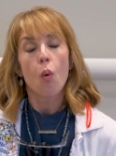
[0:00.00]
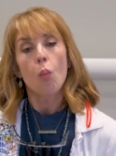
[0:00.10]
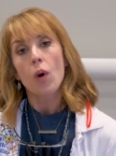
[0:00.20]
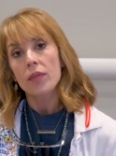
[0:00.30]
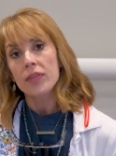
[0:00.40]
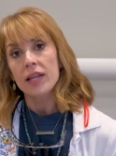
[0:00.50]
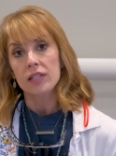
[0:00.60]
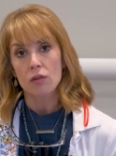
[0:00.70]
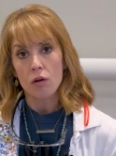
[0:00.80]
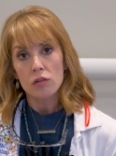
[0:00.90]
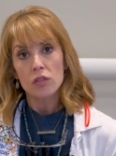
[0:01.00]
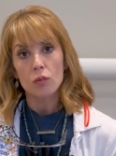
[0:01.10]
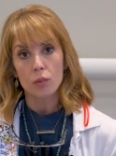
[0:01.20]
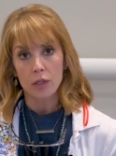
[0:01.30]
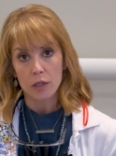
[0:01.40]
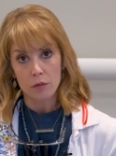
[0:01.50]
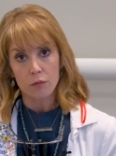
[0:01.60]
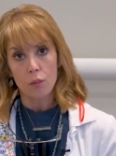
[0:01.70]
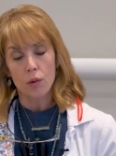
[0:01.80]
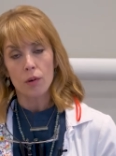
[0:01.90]
One thing it's also really good
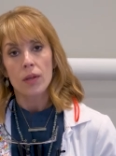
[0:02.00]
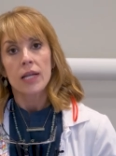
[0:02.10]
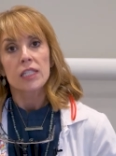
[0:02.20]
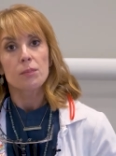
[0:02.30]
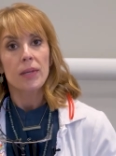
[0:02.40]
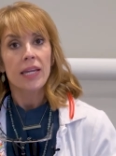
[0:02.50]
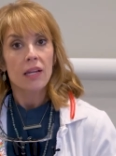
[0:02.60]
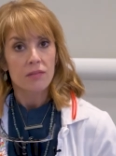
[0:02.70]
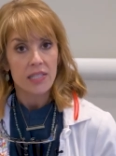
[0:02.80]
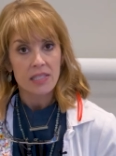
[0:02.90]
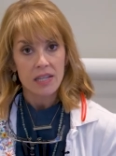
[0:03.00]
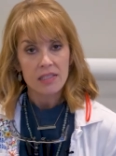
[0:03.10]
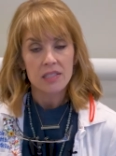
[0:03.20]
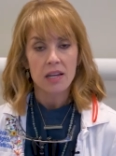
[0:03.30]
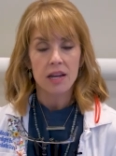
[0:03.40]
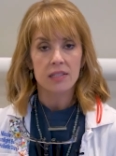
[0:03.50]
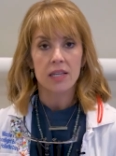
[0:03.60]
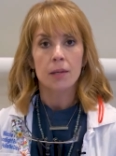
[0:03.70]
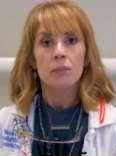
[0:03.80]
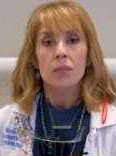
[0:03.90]
for, speaking of
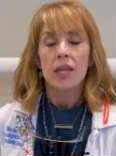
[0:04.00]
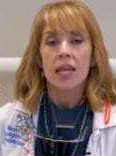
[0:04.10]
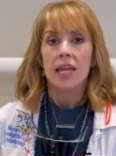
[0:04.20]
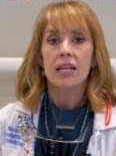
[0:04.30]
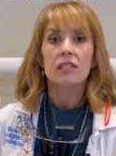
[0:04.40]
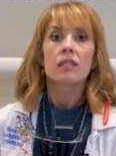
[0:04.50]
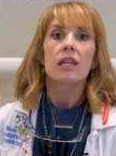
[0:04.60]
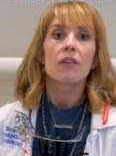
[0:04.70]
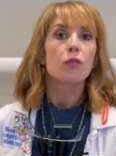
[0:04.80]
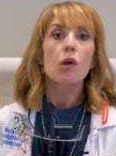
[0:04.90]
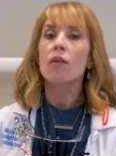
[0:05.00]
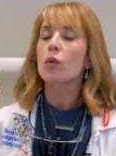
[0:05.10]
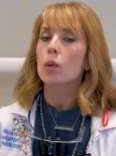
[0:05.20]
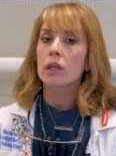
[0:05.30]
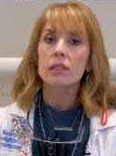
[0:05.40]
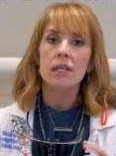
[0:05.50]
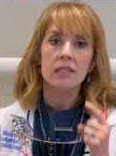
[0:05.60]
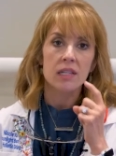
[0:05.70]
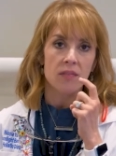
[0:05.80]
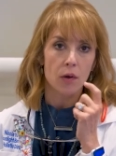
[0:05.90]
desensitizing, is if you have a really
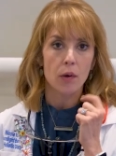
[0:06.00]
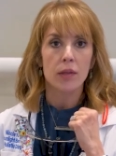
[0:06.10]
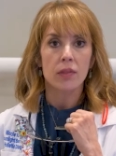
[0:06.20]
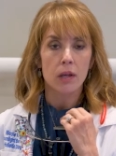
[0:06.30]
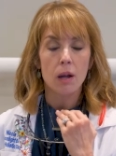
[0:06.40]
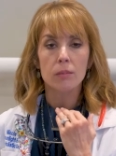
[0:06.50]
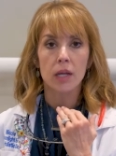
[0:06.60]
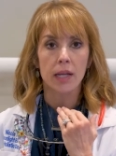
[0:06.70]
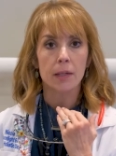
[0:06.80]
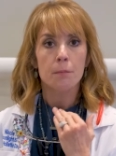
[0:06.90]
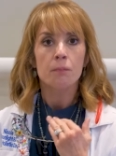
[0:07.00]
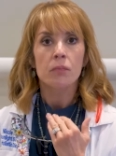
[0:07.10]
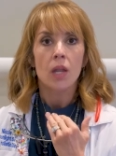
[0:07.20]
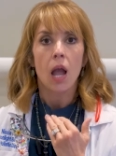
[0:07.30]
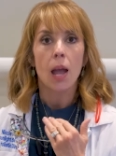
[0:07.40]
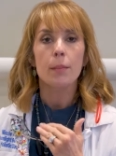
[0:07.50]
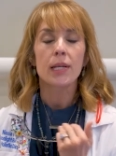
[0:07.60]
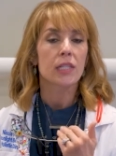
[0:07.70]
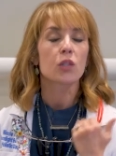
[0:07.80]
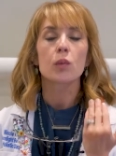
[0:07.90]
sensitive area at the gum line. I'm
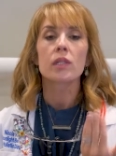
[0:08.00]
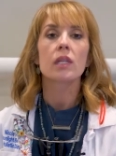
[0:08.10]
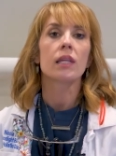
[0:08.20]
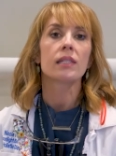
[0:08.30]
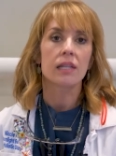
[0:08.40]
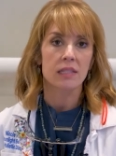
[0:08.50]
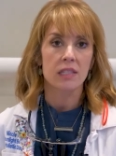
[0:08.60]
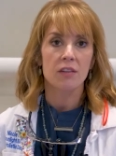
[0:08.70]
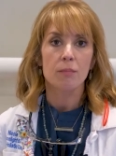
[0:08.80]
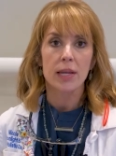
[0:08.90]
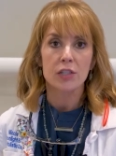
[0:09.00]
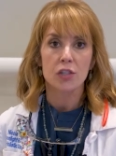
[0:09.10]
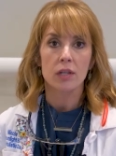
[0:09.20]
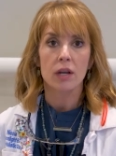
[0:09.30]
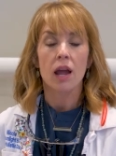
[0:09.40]
an exquisitely sensitive patient.